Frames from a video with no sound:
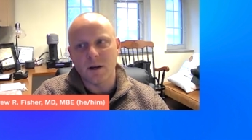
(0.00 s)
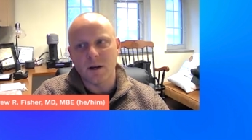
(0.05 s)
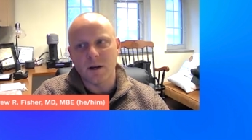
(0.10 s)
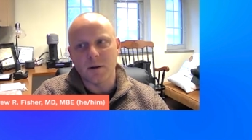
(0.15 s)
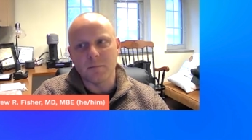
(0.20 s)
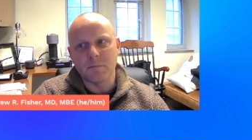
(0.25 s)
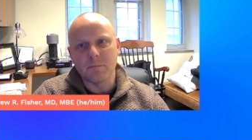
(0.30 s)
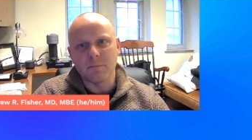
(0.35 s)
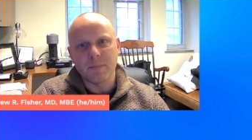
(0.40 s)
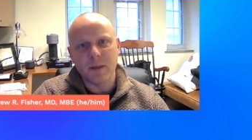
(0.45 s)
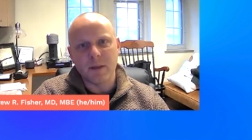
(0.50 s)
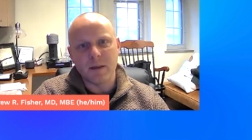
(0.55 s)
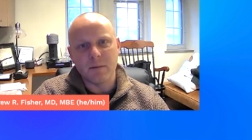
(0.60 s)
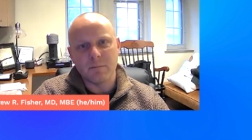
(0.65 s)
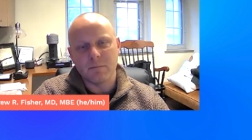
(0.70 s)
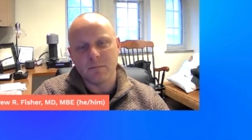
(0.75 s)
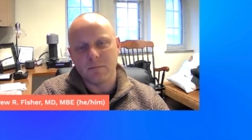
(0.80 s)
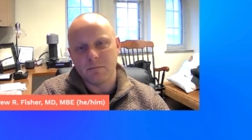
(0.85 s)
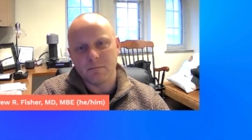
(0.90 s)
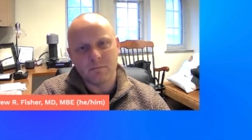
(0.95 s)
Um,
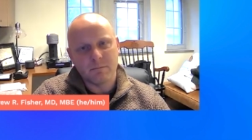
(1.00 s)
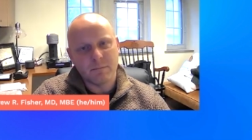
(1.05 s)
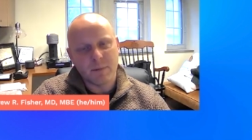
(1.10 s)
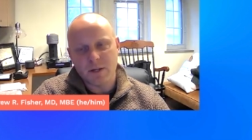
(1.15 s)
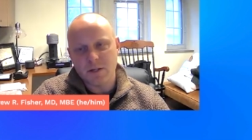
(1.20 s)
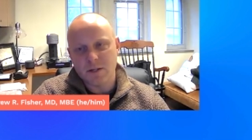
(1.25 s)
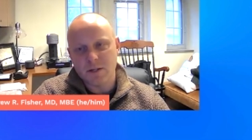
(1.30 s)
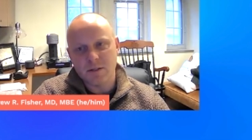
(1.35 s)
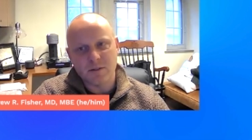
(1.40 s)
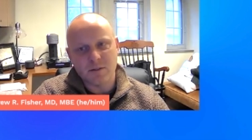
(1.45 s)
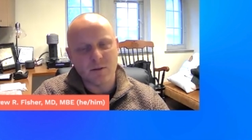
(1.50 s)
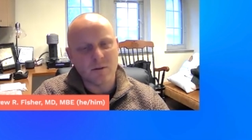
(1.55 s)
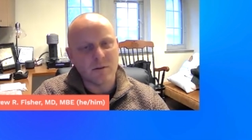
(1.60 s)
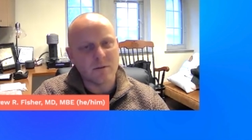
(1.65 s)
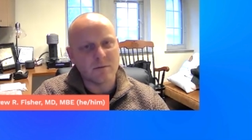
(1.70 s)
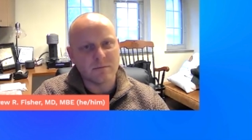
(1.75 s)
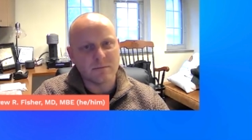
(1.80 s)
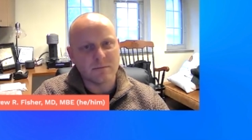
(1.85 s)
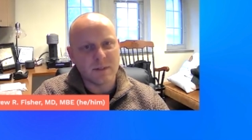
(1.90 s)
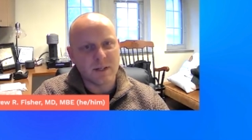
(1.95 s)
patients
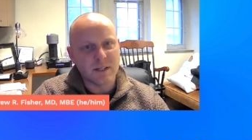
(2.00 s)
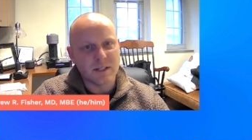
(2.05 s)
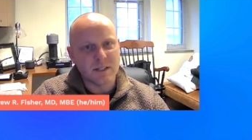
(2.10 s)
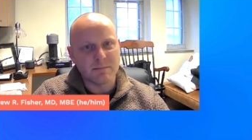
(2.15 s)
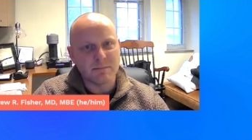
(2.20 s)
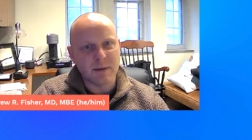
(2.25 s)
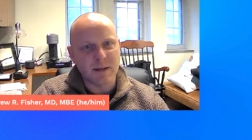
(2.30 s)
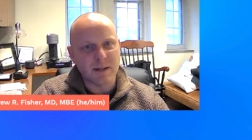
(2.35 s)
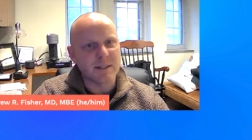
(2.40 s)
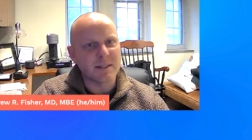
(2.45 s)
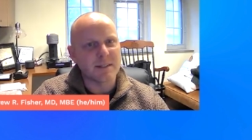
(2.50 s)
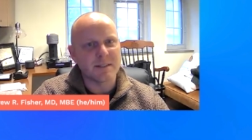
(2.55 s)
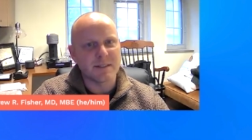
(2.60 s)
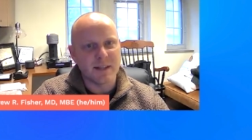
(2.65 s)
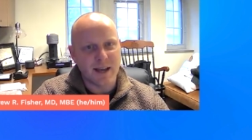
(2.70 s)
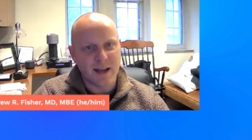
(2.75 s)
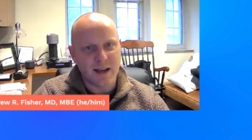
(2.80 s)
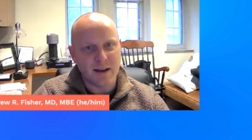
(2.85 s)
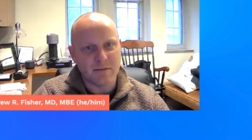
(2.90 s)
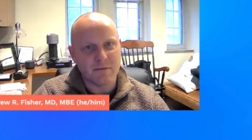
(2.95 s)
don't expect us
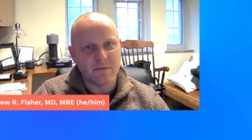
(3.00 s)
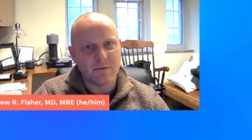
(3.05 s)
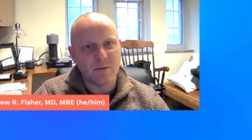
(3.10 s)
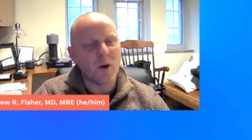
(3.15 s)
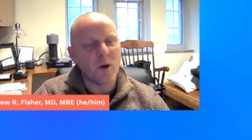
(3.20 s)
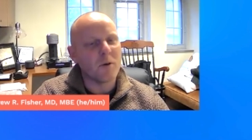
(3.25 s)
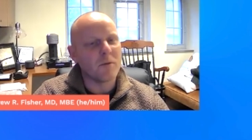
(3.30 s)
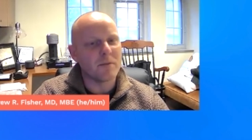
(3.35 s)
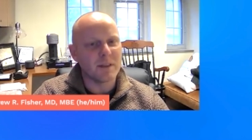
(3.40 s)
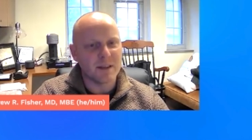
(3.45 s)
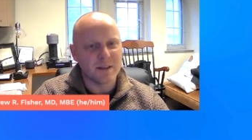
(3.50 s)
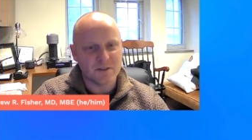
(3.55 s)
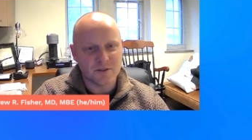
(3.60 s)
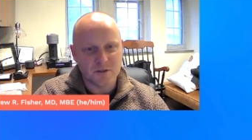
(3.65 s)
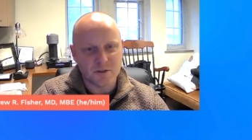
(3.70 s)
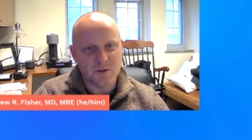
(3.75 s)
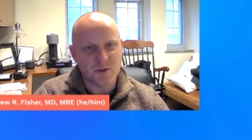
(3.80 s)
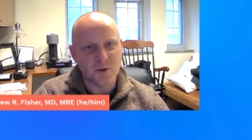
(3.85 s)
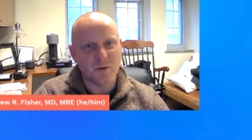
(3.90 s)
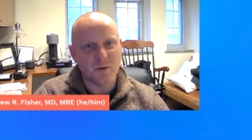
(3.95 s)
to have all the
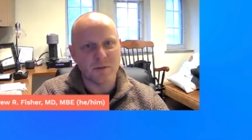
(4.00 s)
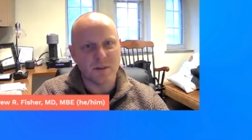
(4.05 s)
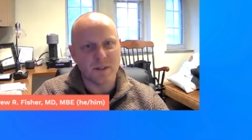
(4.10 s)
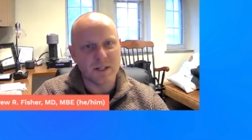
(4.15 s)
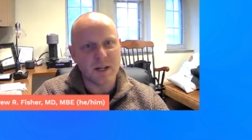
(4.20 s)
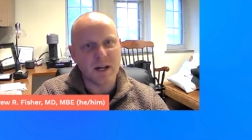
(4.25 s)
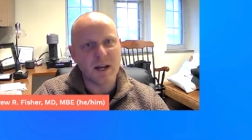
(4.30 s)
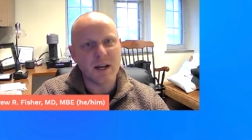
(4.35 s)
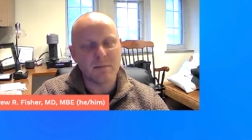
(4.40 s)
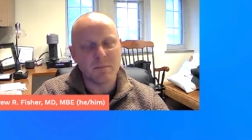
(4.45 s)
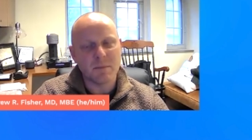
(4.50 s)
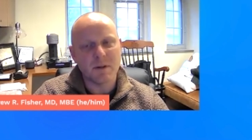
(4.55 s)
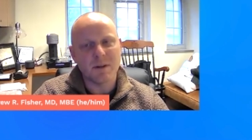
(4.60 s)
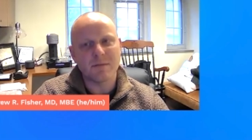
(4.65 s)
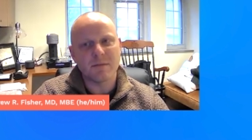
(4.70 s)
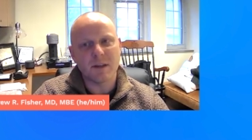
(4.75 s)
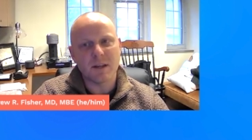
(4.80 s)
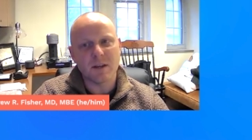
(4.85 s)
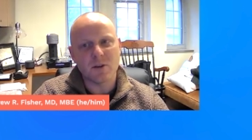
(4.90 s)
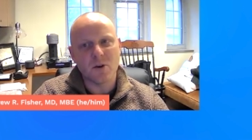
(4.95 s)
answers all the time,
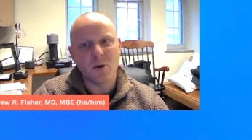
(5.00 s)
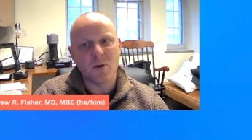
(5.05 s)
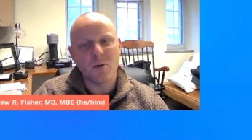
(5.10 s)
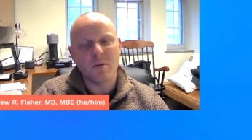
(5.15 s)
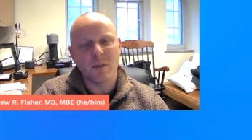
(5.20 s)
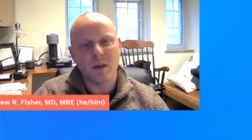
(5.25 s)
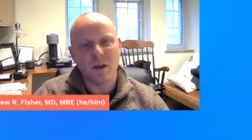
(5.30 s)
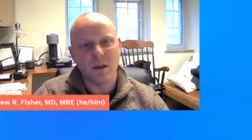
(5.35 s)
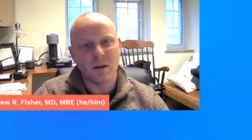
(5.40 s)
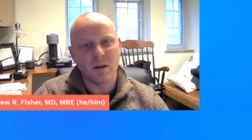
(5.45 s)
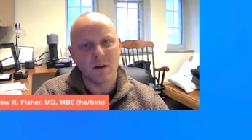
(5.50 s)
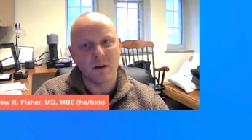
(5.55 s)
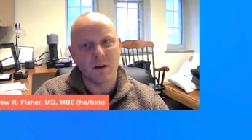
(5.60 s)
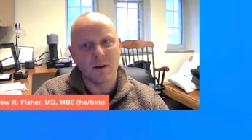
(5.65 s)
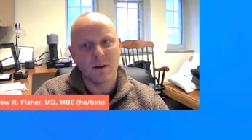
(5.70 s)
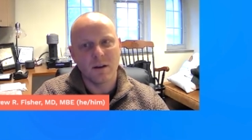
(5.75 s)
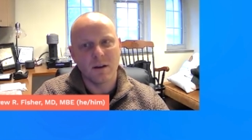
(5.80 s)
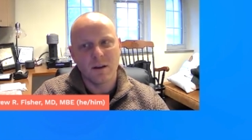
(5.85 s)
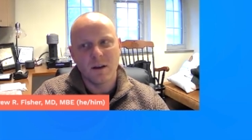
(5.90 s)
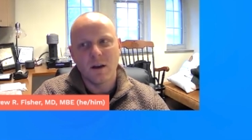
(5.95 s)
but if they know that
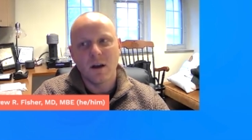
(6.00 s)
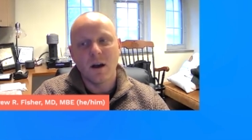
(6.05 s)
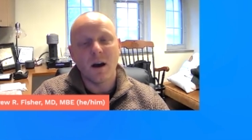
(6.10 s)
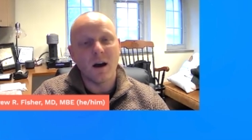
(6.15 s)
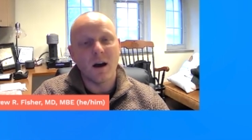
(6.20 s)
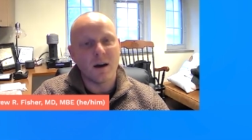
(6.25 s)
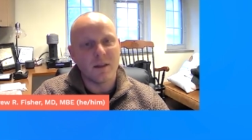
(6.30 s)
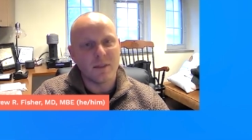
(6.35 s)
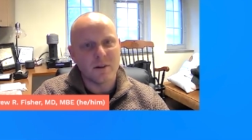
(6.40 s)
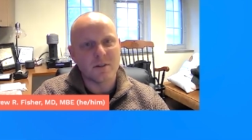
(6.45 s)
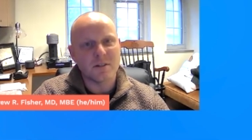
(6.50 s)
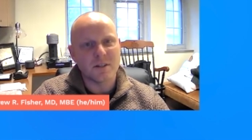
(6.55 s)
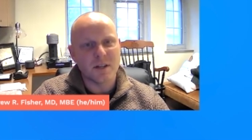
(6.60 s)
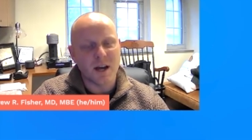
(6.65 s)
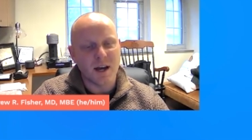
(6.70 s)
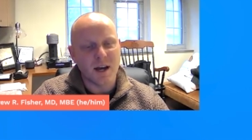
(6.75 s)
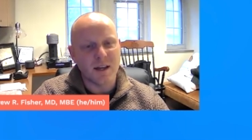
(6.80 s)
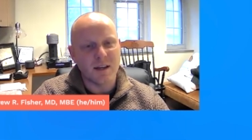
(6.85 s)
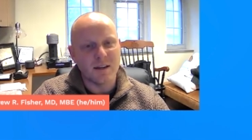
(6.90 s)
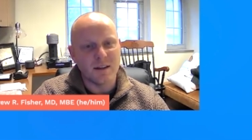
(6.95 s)
you're on their
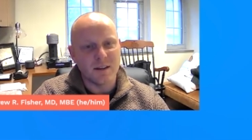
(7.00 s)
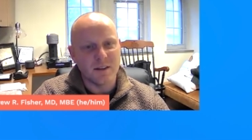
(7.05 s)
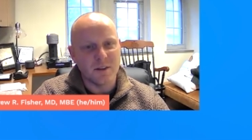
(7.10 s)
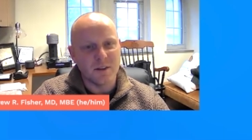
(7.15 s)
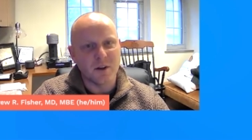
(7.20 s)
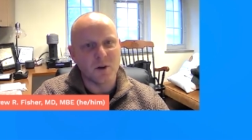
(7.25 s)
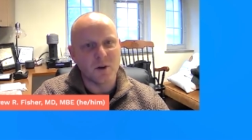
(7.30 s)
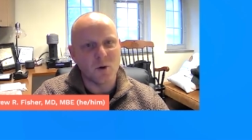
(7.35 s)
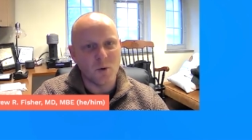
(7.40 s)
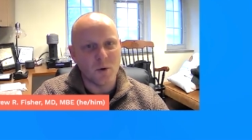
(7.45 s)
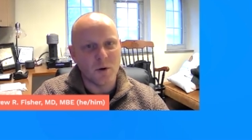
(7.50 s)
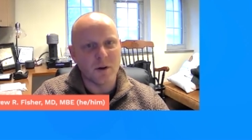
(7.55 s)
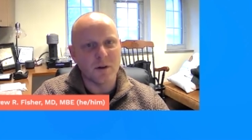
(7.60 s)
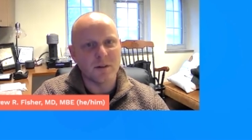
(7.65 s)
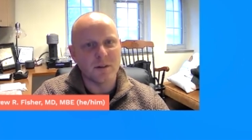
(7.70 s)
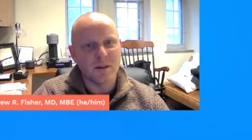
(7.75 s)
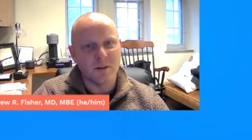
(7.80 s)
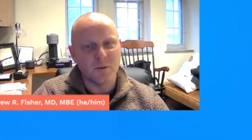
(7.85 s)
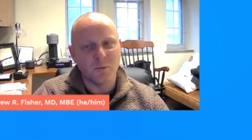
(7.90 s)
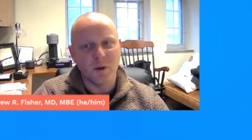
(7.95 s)
side and in their
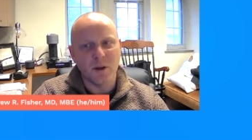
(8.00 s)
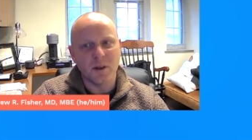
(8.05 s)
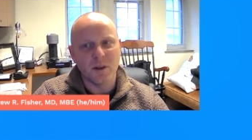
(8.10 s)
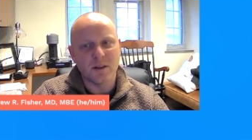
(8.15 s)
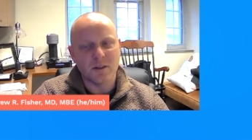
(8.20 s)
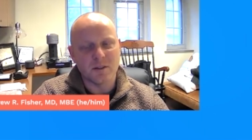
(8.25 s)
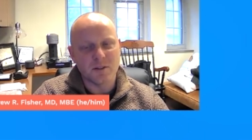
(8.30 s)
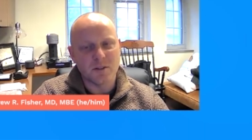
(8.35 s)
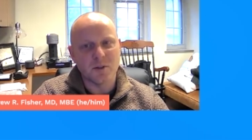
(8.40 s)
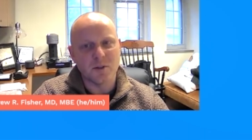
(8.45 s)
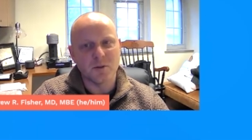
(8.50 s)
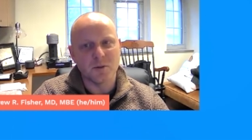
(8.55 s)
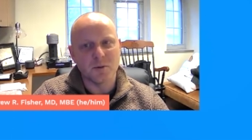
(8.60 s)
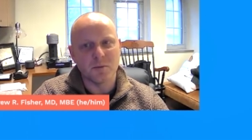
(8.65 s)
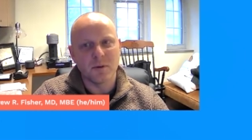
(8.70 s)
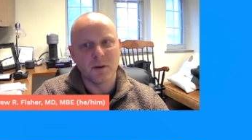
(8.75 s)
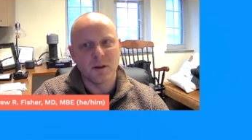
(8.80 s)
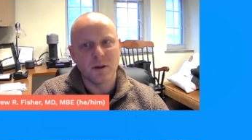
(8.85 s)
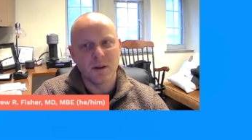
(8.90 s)
court and willing to,